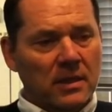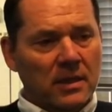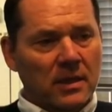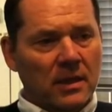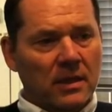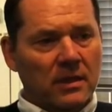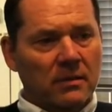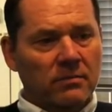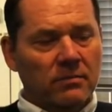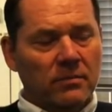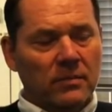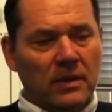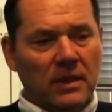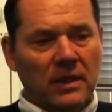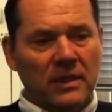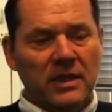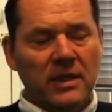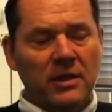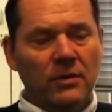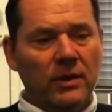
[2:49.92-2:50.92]

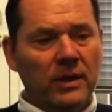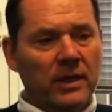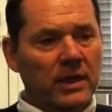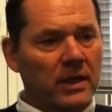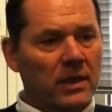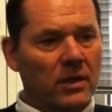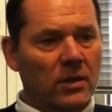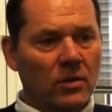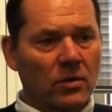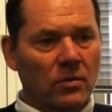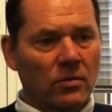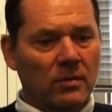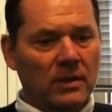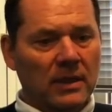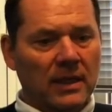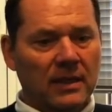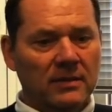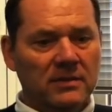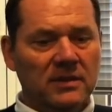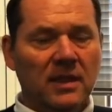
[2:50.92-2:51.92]
A year ago,
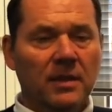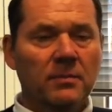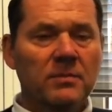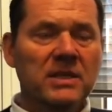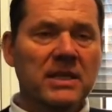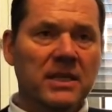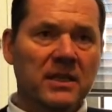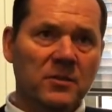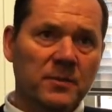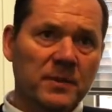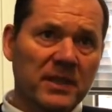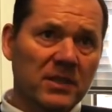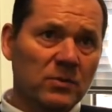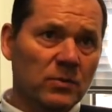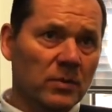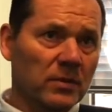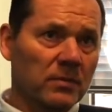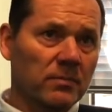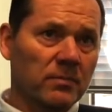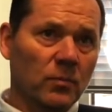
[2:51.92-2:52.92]
some DSPs
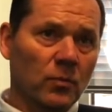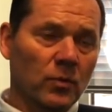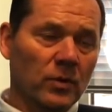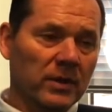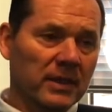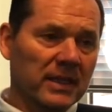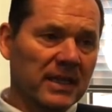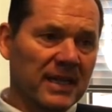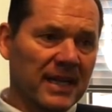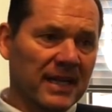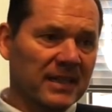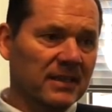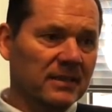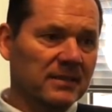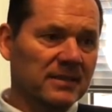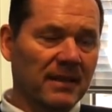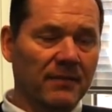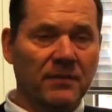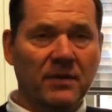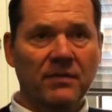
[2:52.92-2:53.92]
would connect
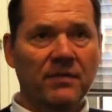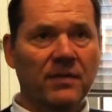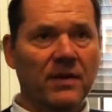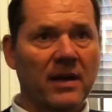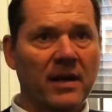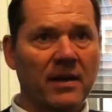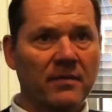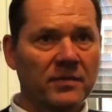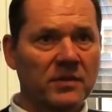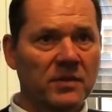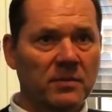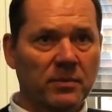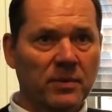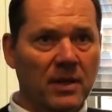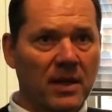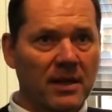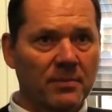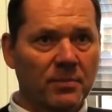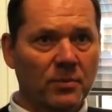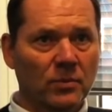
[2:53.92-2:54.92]
to 75
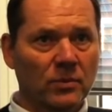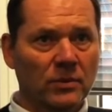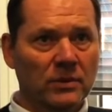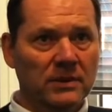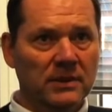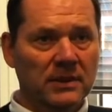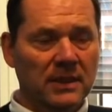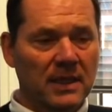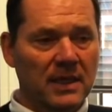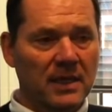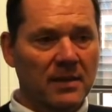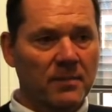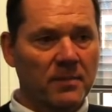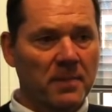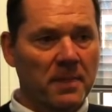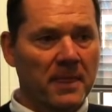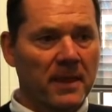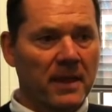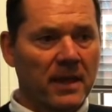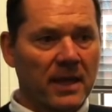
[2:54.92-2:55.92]
supply pools.
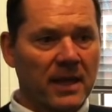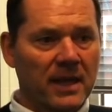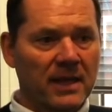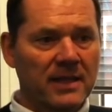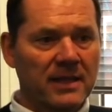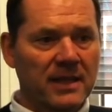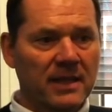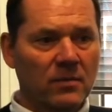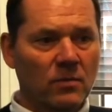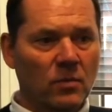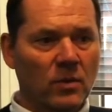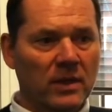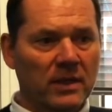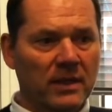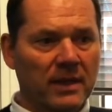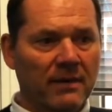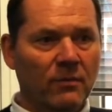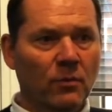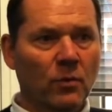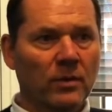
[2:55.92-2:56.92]
And I think
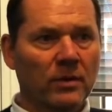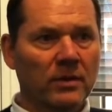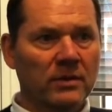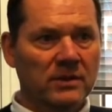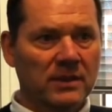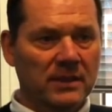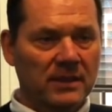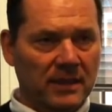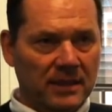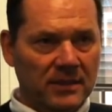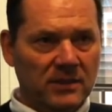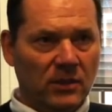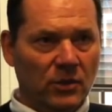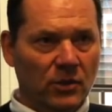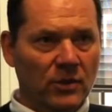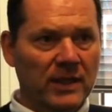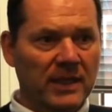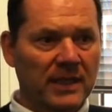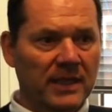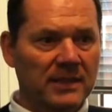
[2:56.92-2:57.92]
what everyone is
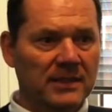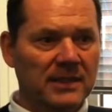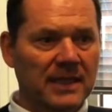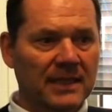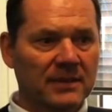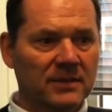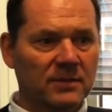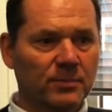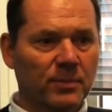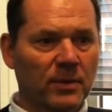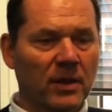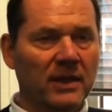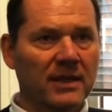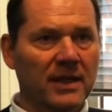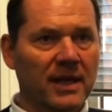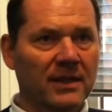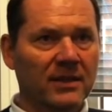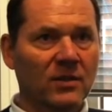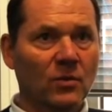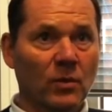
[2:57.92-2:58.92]
learning is that's probably
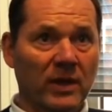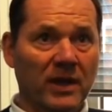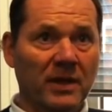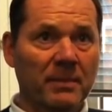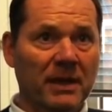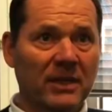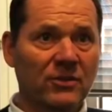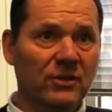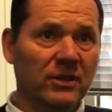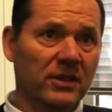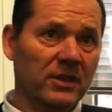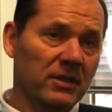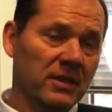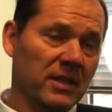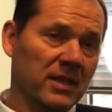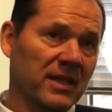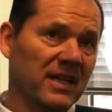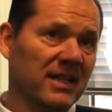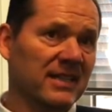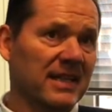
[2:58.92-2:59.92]
not the winning metric. You
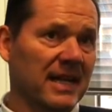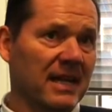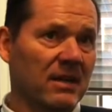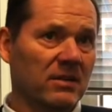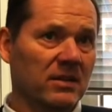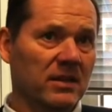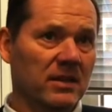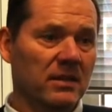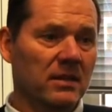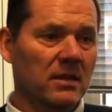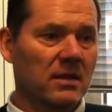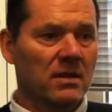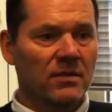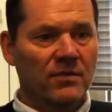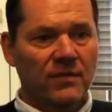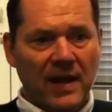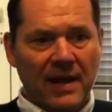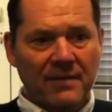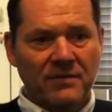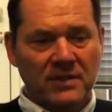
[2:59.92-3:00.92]
need to get down to
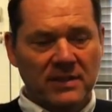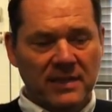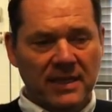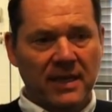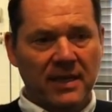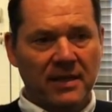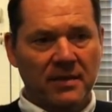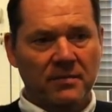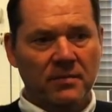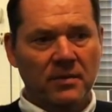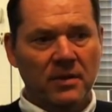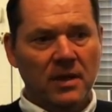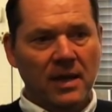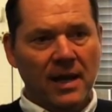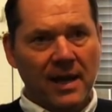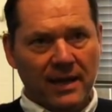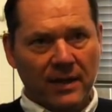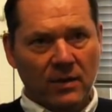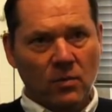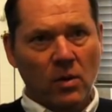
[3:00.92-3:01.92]
5 to 10
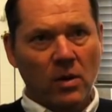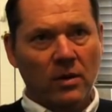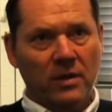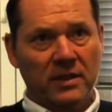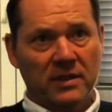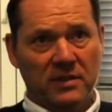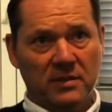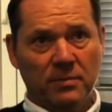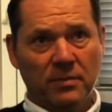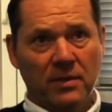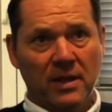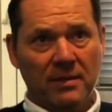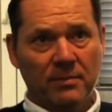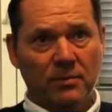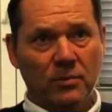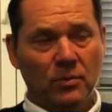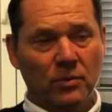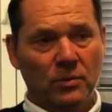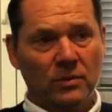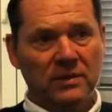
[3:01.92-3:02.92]
high-quality supply
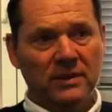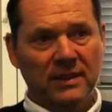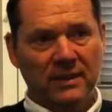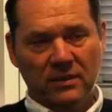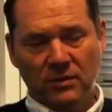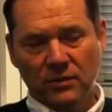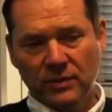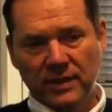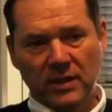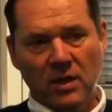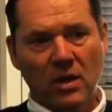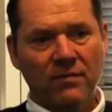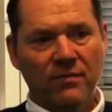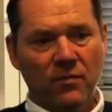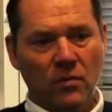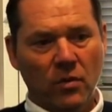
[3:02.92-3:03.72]
pools, and including all